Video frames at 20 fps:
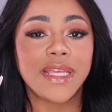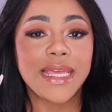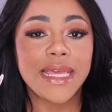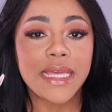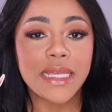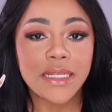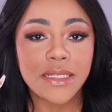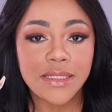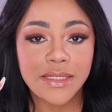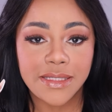
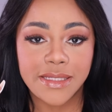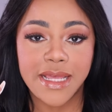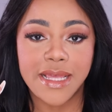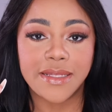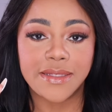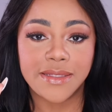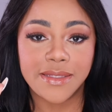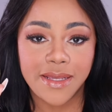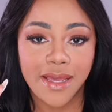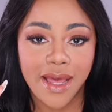
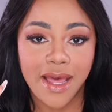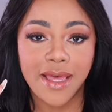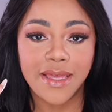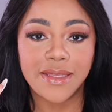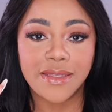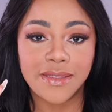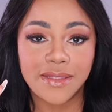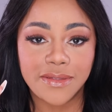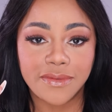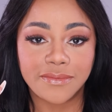incense,
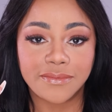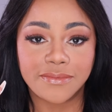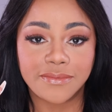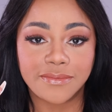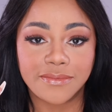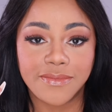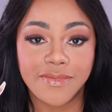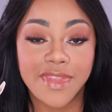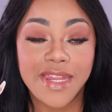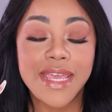guys
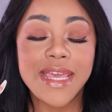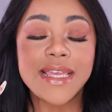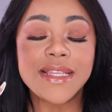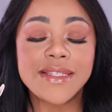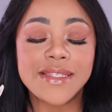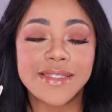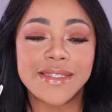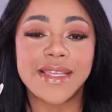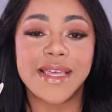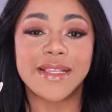
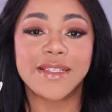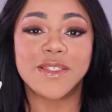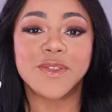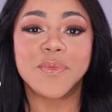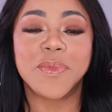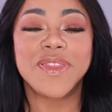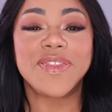incense,